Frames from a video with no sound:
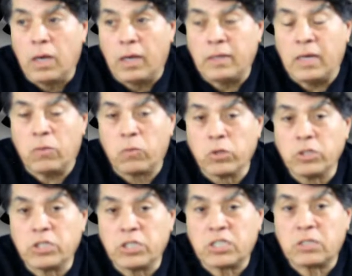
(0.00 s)
And that
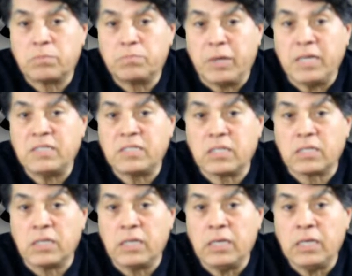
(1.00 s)
we're just
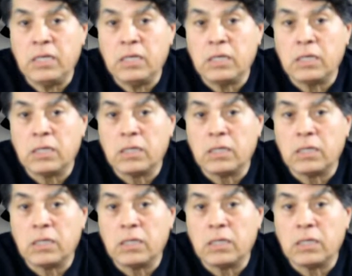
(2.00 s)
basically